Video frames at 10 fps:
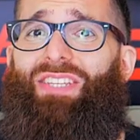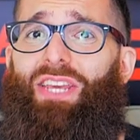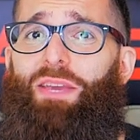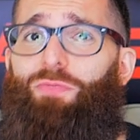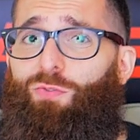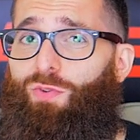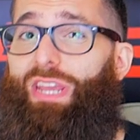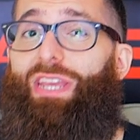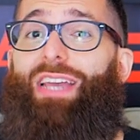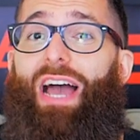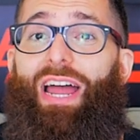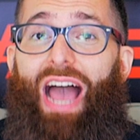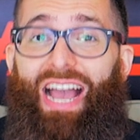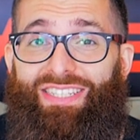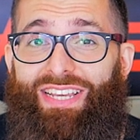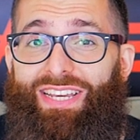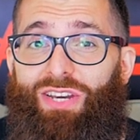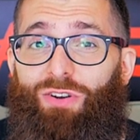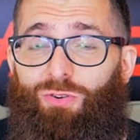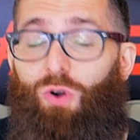Team three got
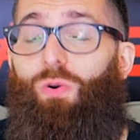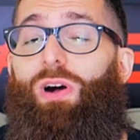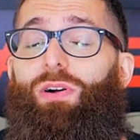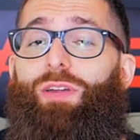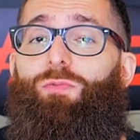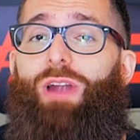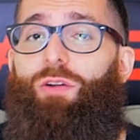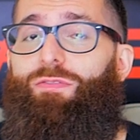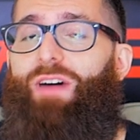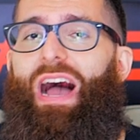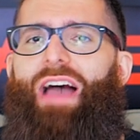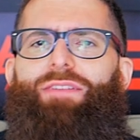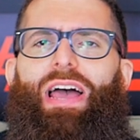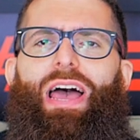Isaiah Crowell in round five.